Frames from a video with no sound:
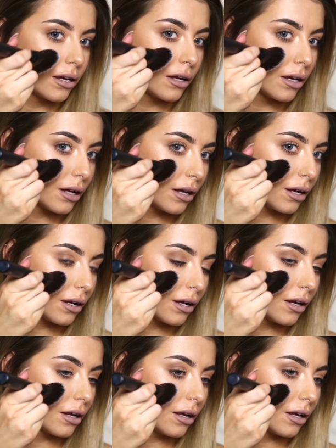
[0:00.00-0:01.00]

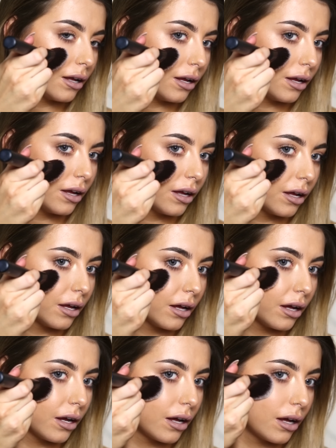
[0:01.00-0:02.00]

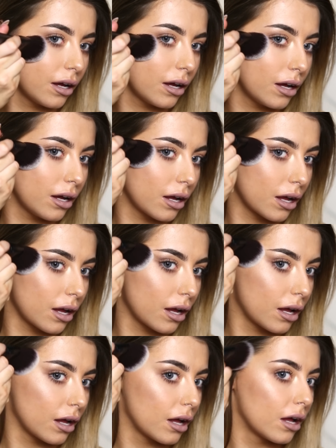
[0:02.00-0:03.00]

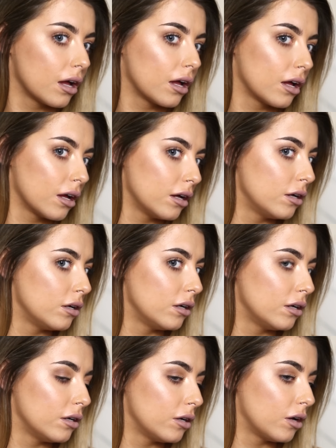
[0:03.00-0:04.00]

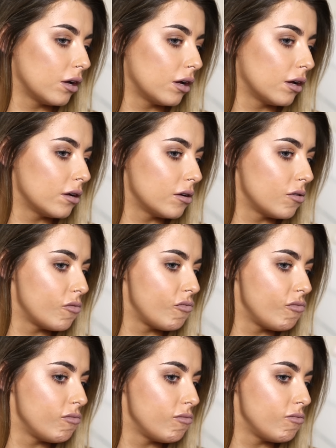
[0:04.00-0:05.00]

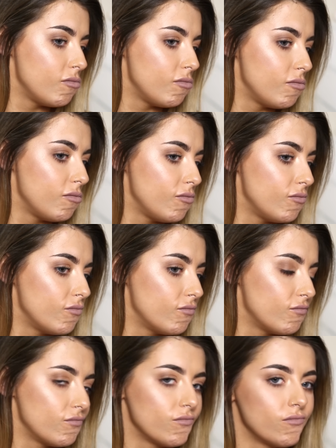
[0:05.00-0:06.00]

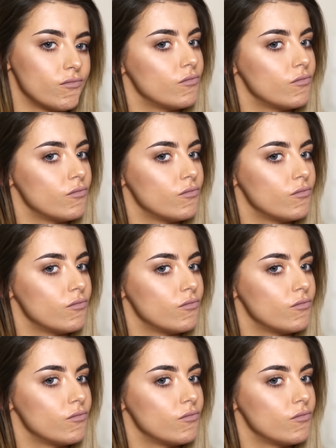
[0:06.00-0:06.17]
Nobody speaks.